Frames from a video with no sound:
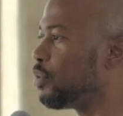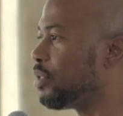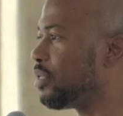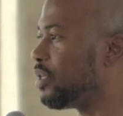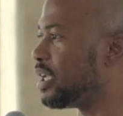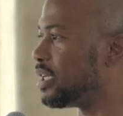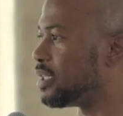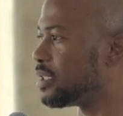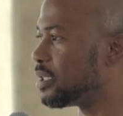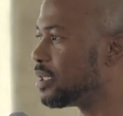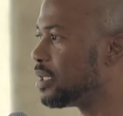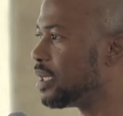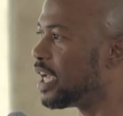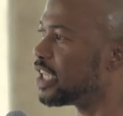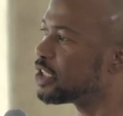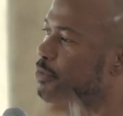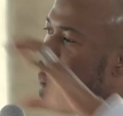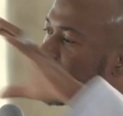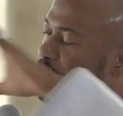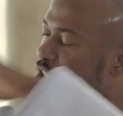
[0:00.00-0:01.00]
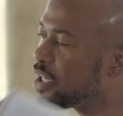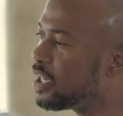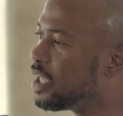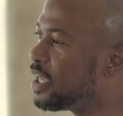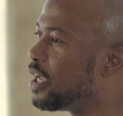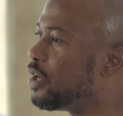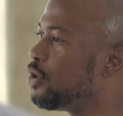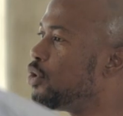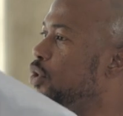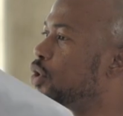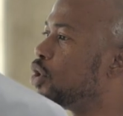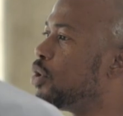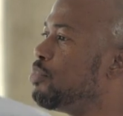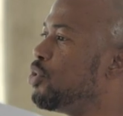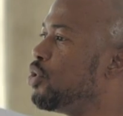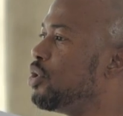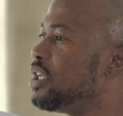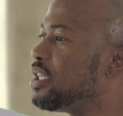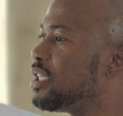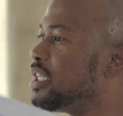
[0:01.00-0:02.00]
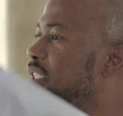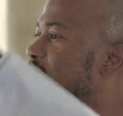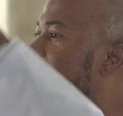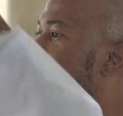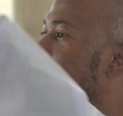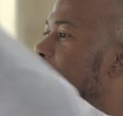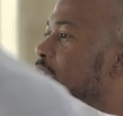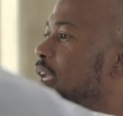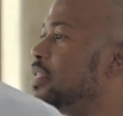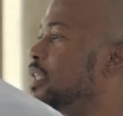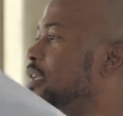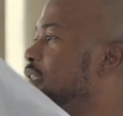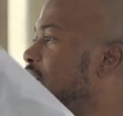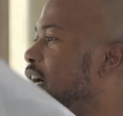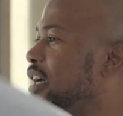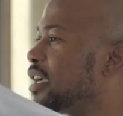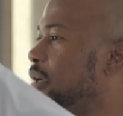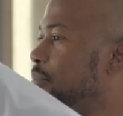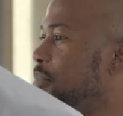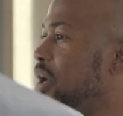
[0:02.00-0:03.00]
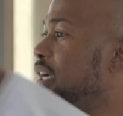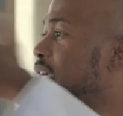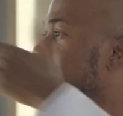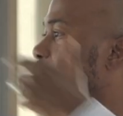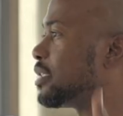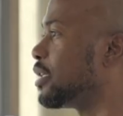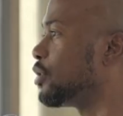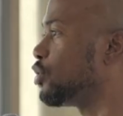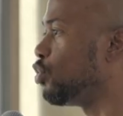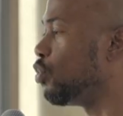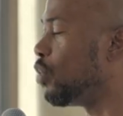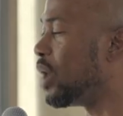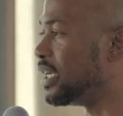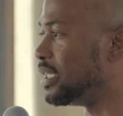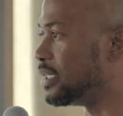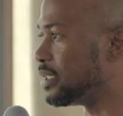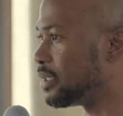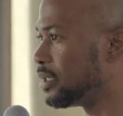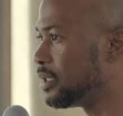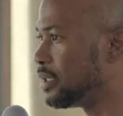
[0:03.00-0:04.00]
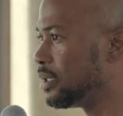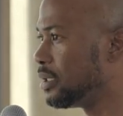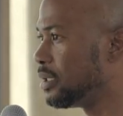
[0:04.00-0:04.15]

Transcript: with it, especially in your communities, in the, in the target markets that you want.